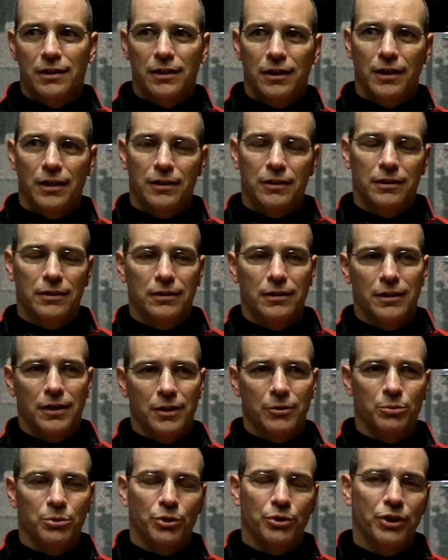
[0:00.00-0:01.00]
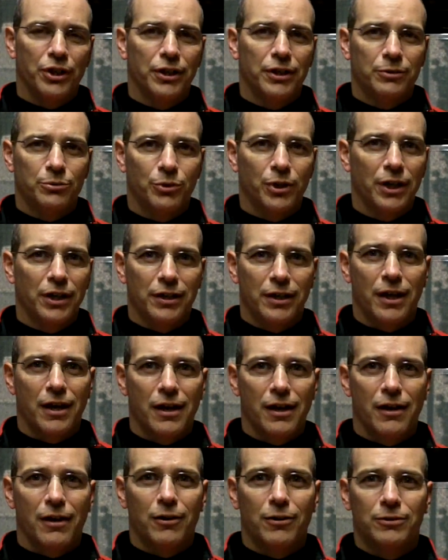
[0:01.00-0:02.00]
that we're in right
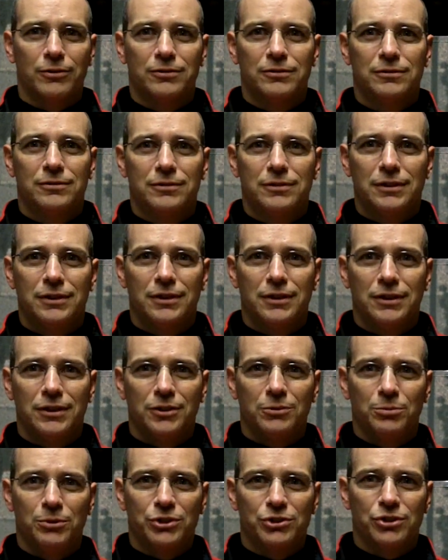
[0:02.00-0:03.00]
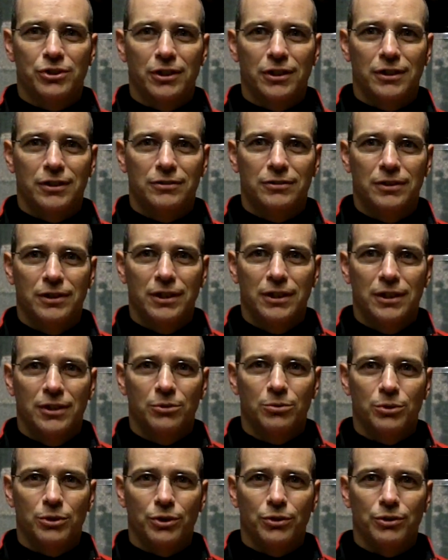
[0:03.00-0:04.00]
now in Michigan
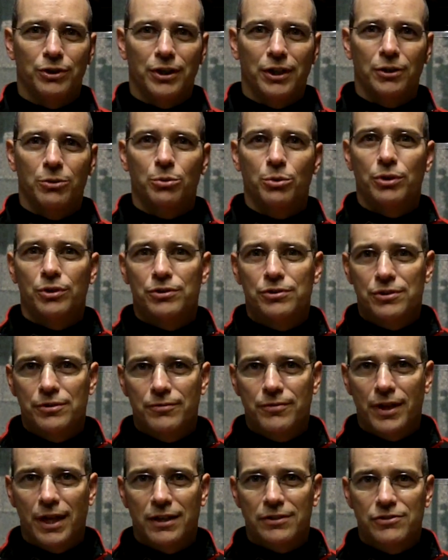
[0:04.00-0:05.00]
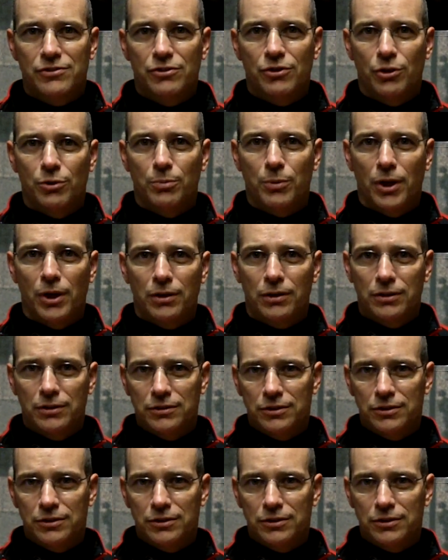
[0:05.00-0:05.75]
will only get worse if that snowball